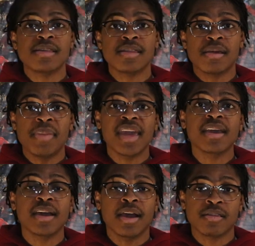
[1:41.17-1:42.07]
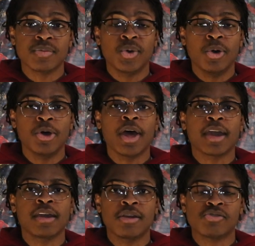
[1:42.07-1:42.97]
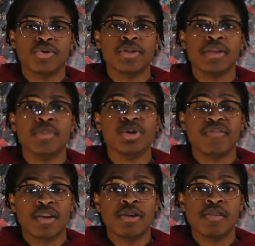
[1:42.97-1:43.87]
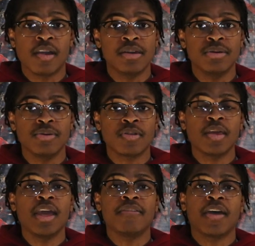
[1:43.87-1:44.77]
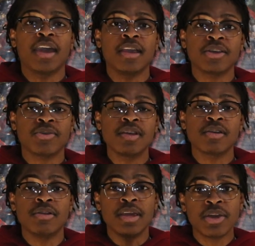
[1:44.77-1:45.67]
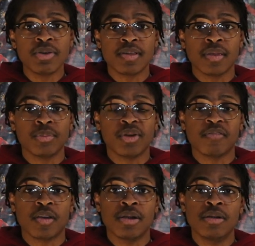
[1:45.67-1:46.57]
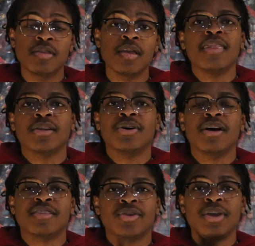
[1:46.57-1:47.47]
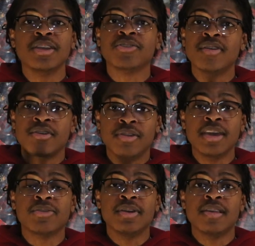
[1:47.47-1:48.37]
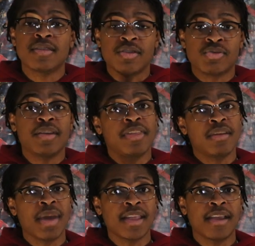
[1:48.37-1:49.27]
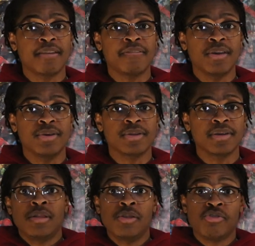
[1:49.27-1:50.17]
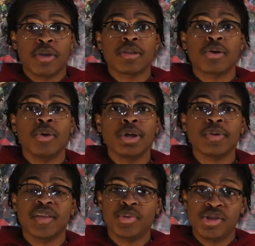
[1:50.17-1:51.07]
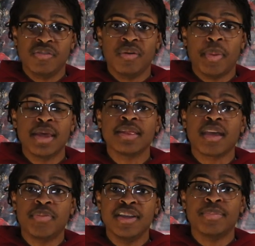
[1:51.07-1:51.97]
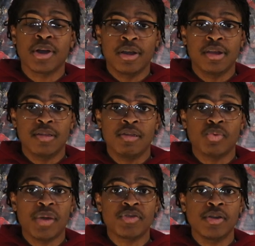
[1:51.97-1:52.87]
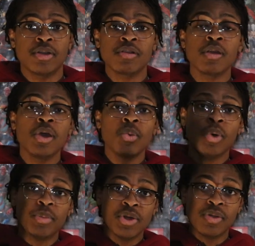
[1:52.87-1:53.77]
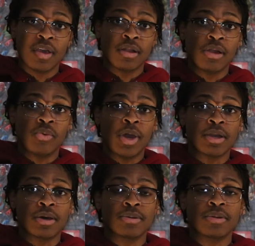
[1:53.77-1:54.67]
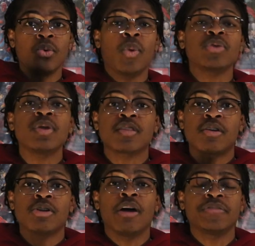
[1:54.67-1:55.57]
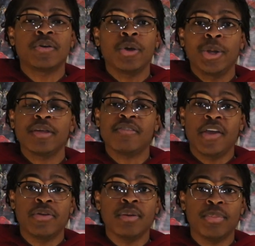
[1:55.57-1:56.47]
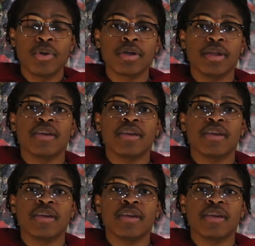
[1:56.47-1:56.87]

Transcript: Since I'm making a custom coil, I can control the number of turns I use. If I increase or decrease the number of turns, that'll also increase or decrease the strength of the magnetic field. To trigger the coil with the push of a button like Peter Parker does his web shooters, we'll be using an Arduino. When we turn off the coil is very important.